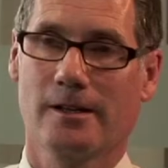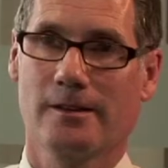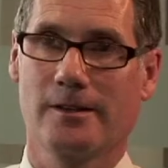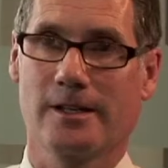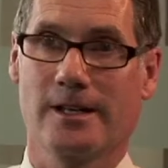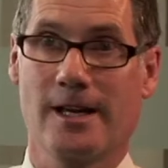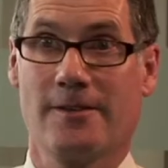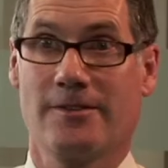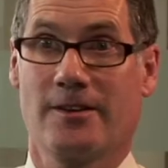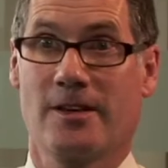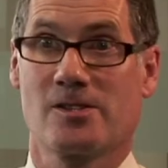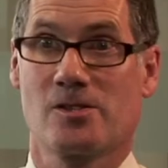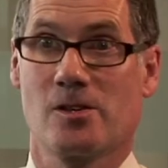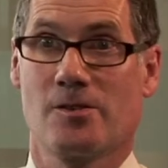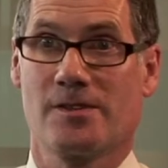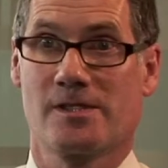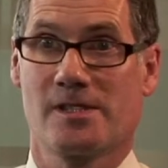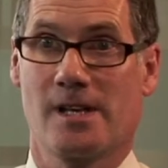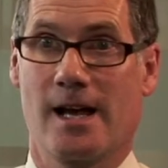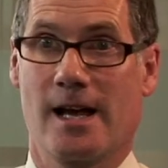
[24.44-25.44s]
The Cafcass
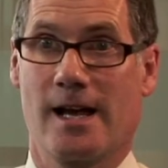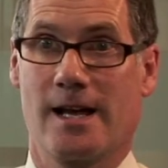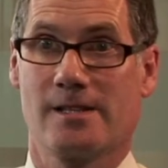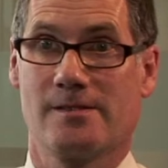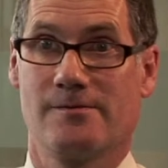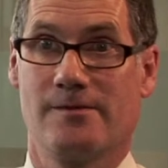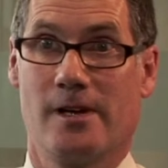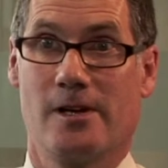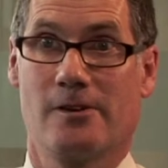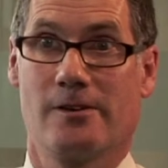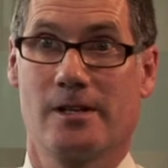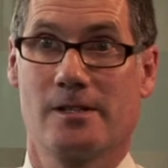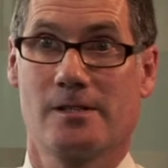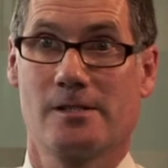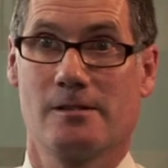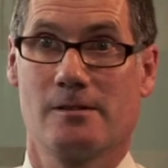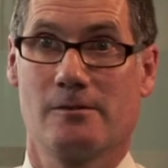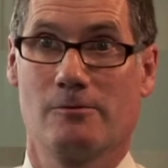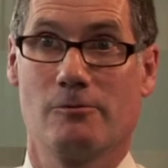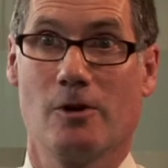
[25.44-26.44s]
officer has
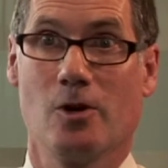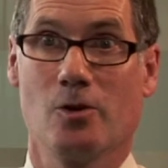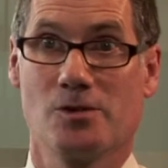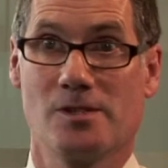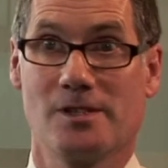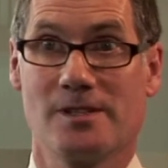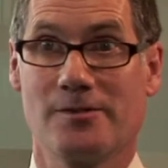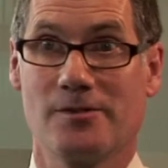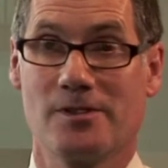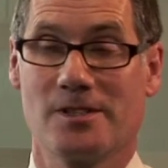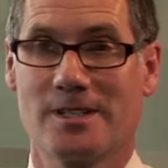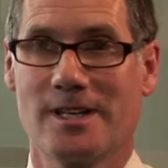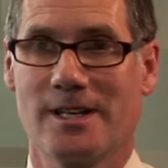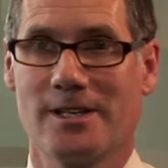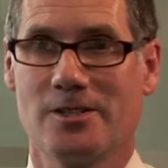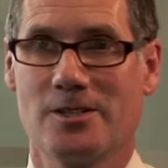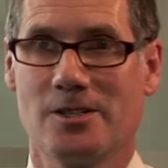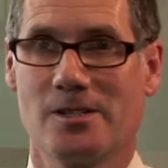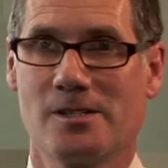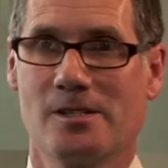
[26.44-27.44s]
various roles at different
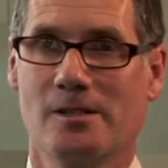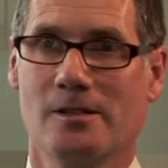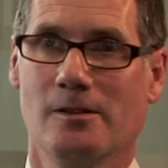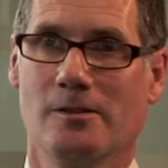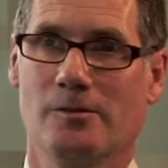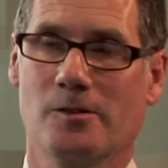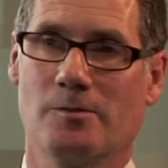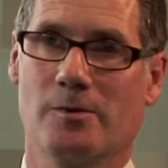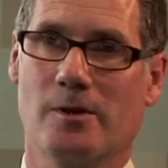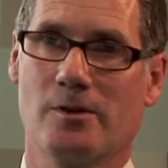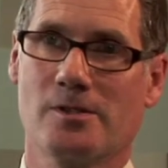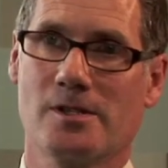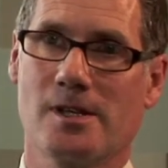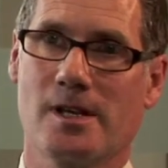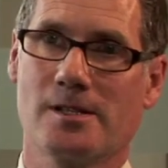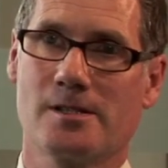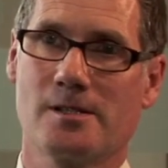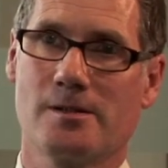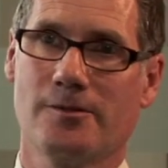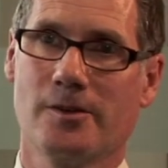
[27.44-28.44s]
stages of the
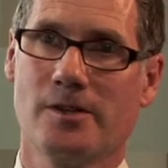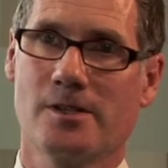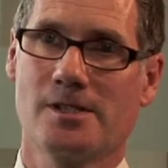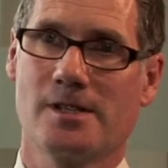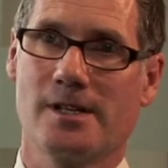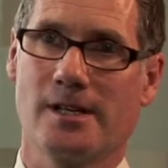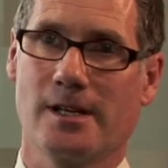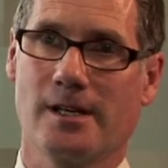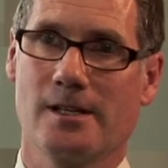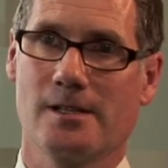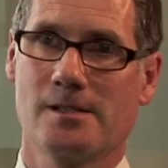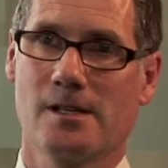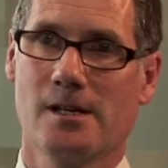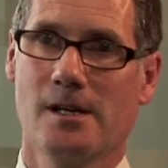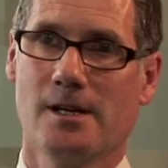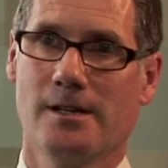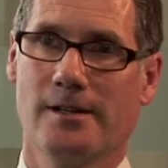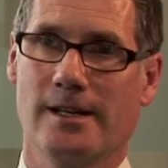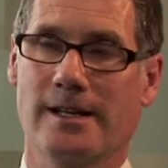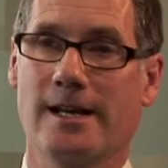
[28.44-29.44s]
process. The first thing is
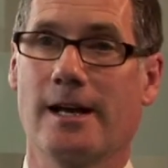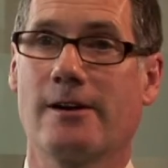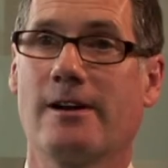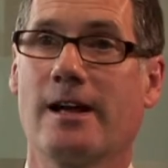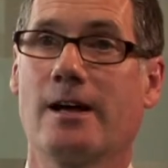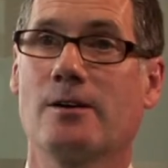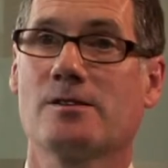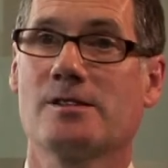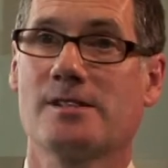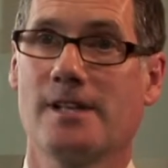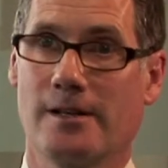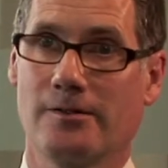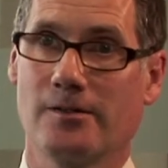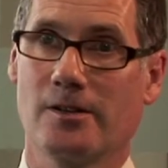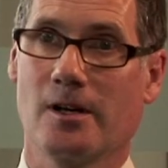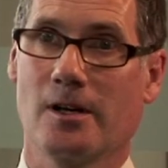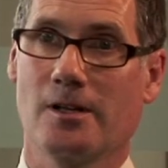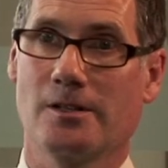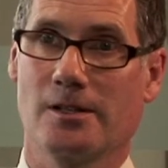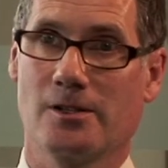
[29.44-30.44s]
they carry out
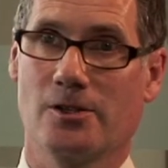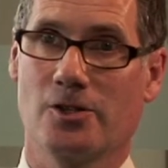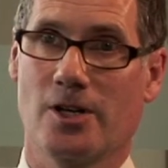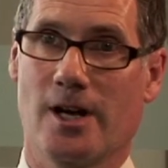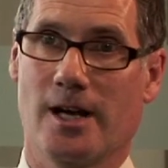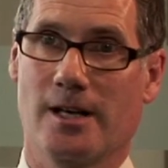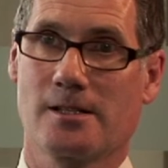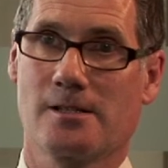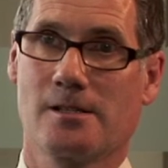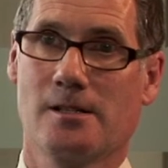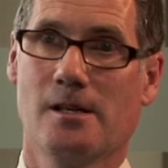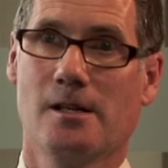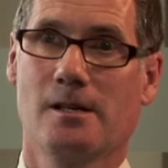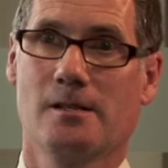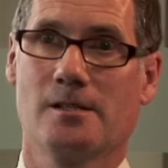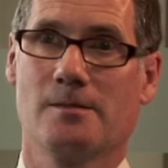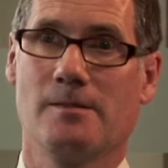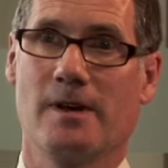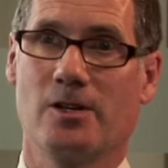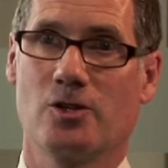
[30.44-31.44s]
safeguarding checks
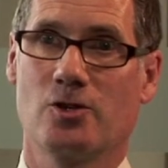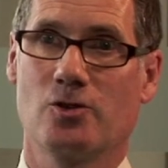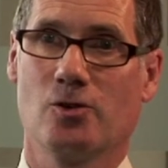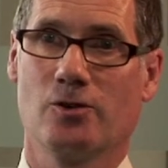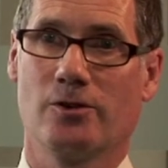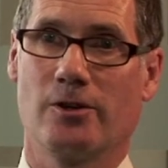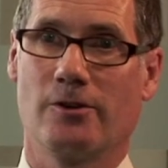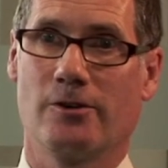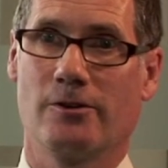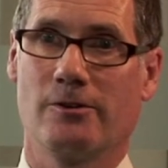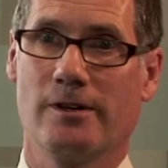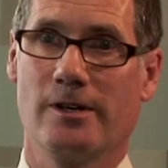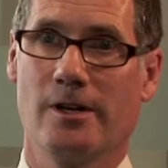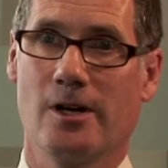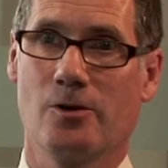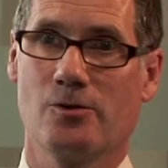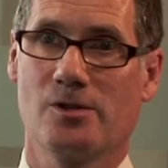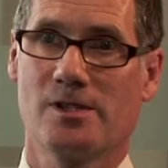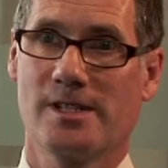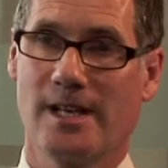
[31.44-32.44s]
to make sure that there are
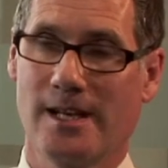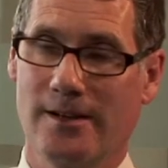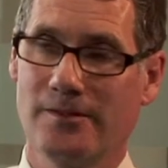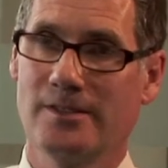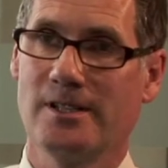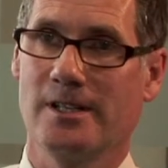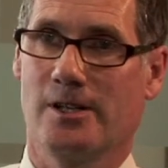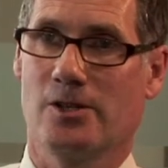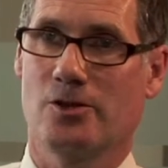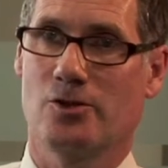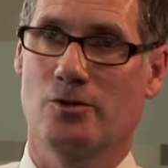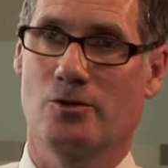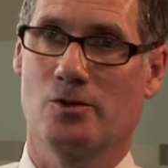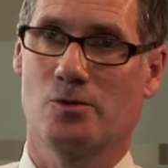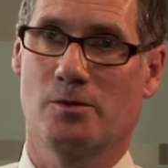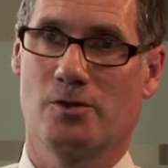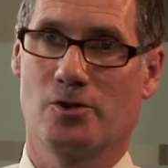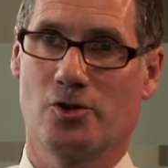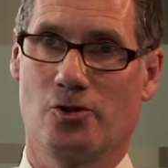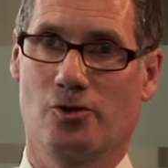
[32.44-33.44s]
no safety
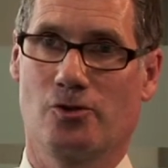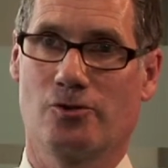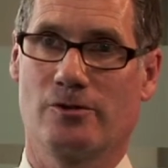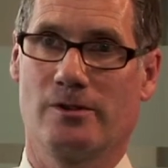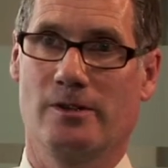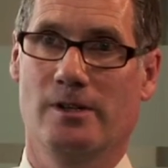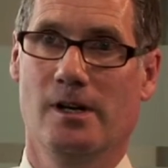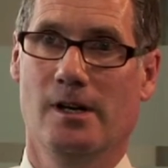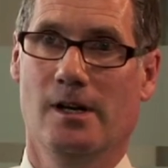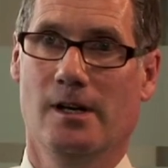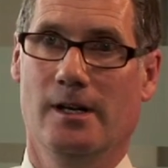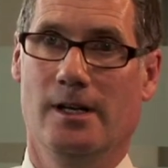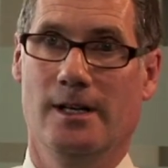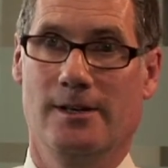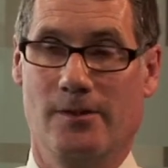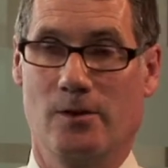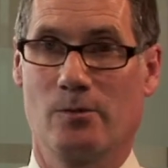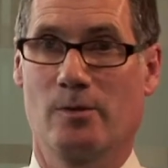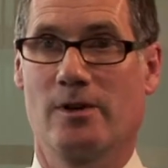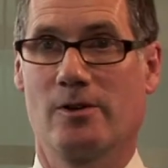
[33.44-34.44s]
issues with children
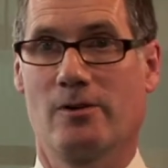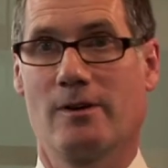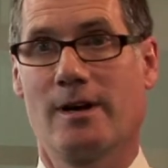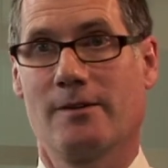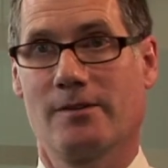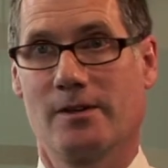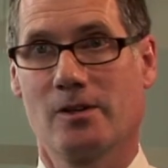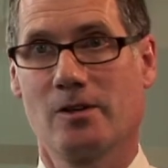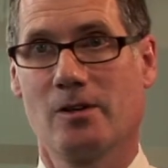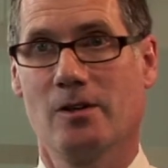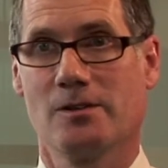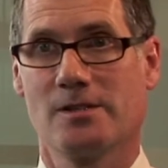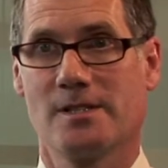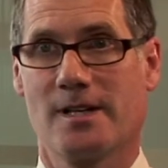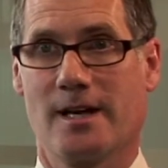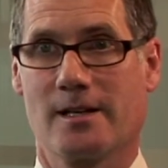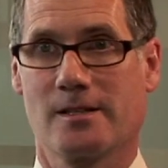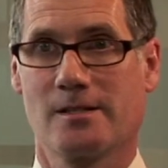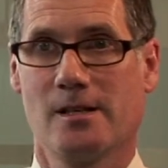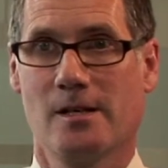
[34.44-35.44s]
living with or having
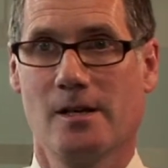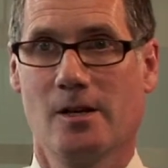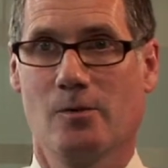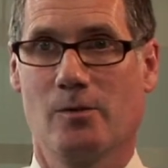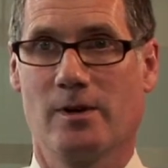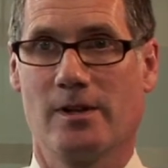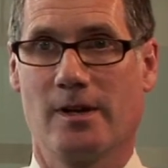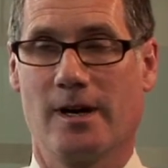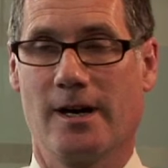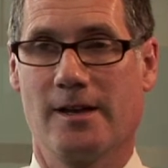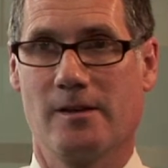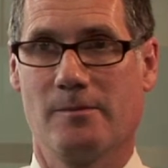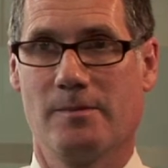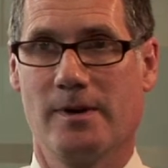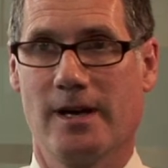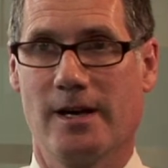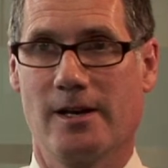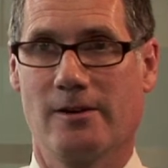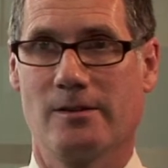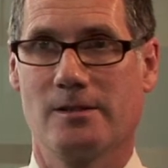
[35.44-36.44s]
contact with either
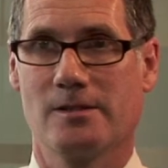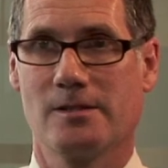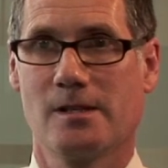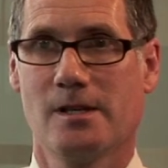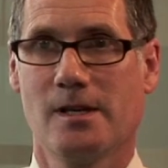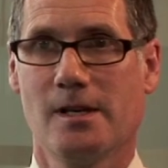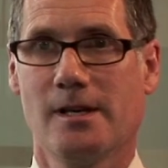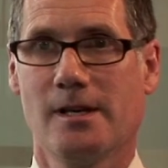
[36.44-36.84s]
parent.